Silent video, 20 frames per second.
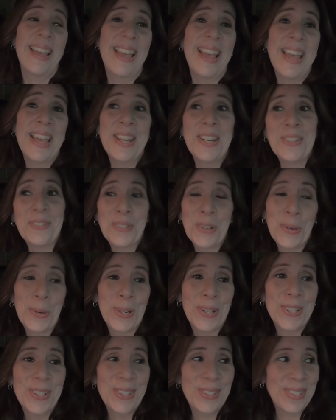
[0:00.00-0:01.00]
And of
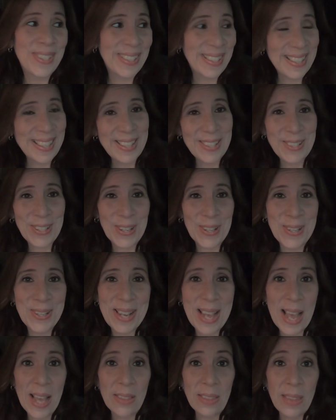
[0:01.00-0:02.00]
course, it turned
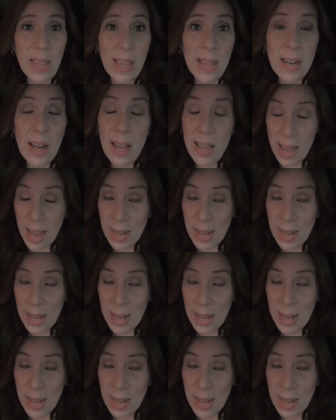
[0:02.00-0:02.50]
out that I